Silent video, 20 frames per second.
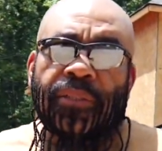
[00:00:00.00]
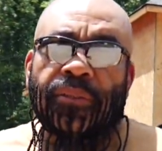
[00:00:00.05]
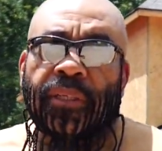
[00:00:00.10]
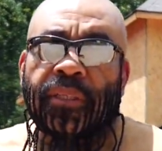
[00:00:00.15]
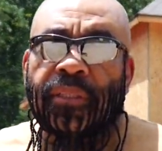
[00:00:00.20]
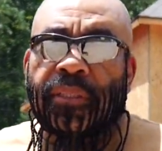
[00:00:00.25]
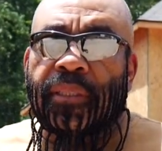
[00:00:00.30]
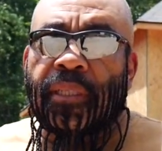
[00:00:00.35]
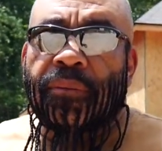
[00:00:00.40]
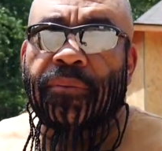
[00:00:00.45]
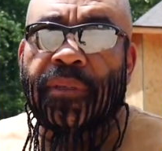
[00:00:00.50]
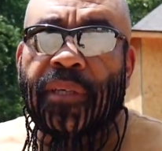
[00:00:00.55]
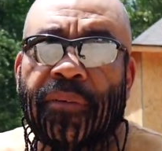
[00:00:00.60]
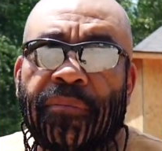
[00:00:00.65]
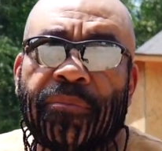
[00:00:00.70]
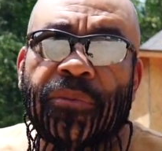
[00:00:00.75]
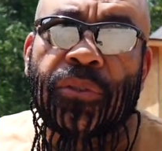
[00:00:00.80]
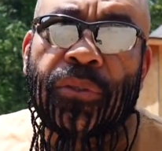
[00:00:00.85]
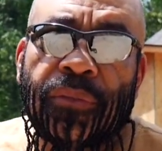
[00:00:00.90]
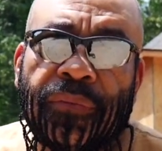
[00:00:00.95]
can see, we
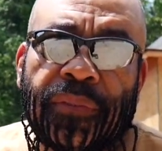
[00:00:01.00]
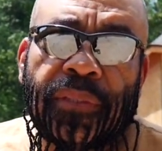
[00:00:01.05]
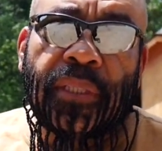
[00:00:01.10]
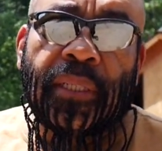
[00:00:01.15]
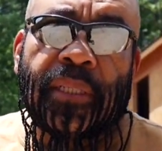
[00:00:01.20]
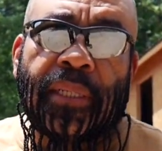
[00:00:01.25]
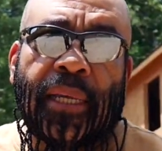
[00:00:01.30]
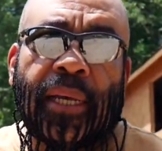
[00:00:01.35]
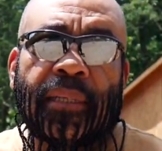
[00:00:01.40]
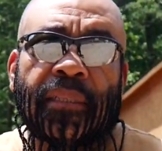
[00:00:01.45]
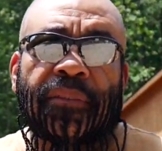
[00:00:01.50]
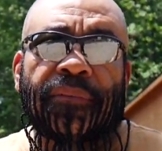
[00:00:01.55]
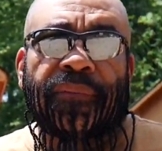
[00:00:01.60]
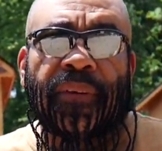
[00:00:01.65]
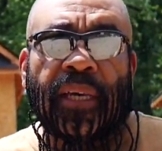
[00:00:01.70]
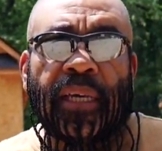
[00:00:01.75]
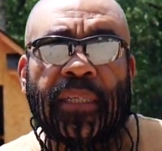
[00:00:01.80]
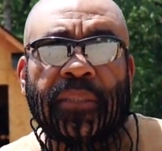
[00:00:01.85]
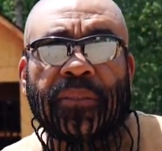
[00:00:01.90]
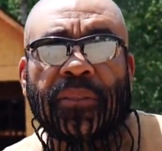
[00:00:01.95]
have moved to the next
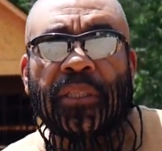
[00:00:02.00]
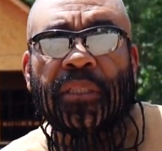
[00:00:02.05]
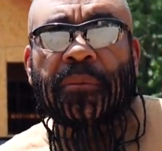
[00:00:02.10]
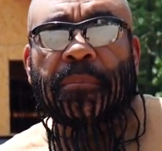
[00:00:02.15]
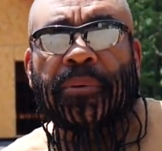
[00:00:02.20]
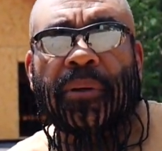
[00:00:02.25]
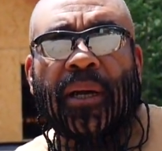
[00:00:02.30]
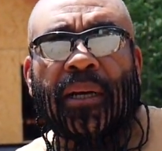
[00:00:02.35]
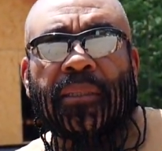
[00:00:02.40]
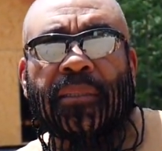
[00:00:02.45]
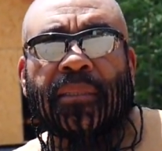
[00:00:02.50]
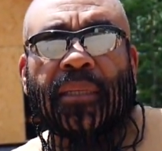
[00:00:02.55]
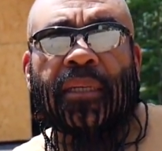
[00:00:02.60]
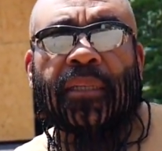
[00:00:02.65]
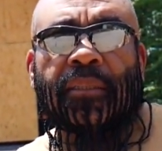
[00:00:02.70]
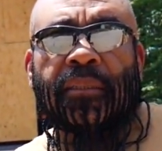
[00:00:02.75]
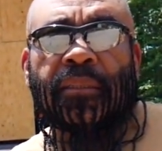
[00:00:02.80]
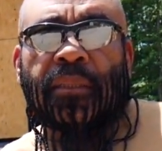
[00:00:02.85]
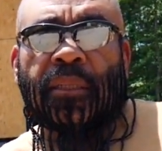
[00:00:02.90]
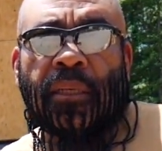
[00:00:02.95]
phase of this
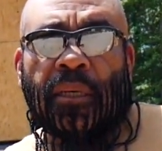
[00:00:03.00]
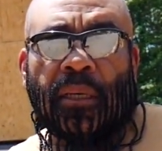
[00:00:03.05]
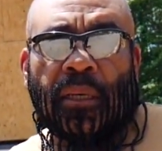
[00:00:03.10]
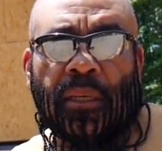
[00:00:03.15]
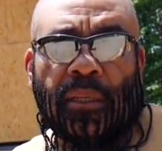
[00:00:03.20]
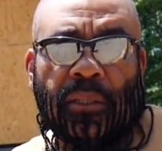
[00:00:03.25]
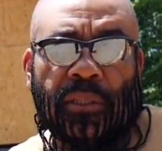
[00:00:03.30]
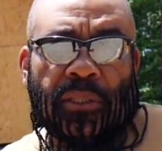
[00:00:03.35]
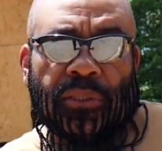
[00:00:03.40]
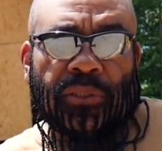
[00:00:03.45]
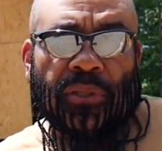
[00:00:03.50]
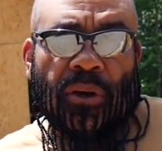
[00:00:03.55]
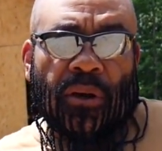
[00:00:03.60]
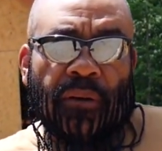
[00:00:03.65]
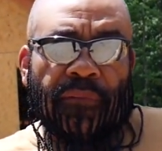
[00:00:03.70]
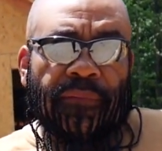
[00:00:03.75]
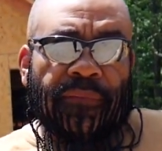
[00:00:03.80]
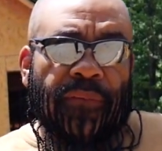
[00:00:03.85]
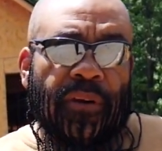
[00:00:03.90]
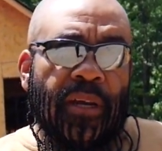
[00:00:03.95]
process. It's
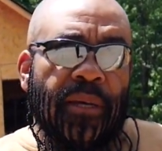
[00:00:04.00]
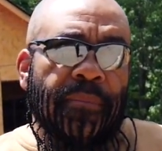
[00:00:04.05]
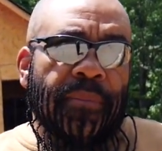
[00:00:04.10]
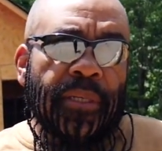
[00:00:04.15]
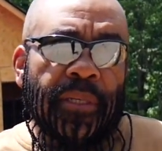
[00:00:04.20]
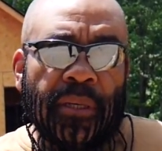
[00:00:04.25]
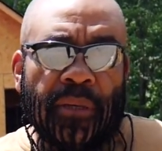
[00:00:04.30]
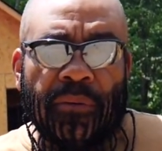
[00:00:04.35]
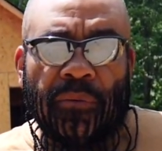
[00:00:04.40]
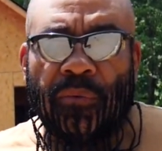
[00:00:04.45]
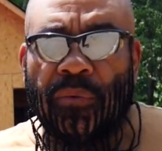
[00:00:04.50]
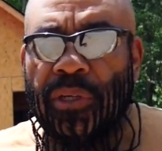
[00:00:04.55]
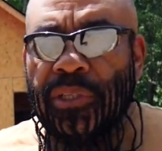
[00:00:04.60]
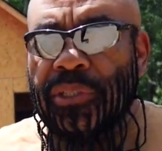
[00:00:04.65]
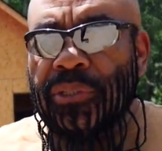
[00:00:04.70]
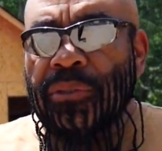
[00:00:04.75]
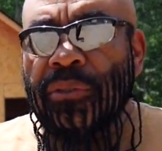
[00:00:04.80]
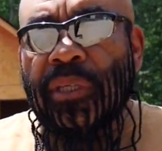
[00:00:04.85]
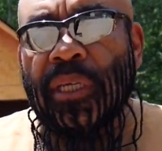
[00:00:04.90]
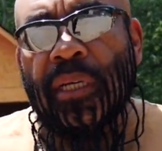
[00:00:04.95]
called framing.
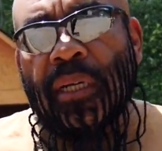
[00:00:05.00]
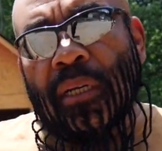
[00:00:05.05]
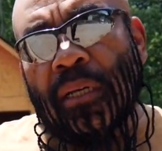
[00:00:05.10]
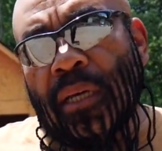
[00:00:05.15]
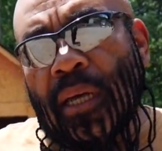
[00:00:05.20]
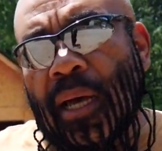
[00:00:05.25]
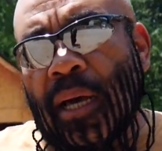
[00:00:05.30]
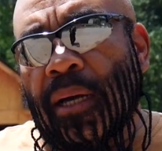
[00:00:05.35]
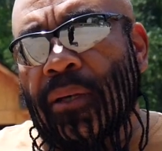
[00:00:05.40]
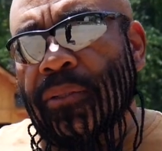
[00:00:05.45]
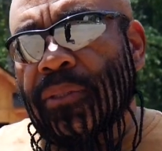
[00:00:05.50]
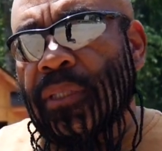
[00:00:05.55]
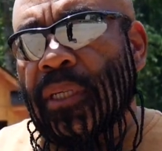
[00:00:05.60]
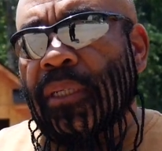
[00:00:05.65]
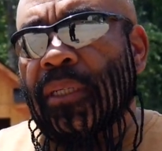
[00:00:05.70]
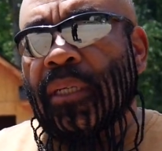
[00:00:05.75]
Once you get a house under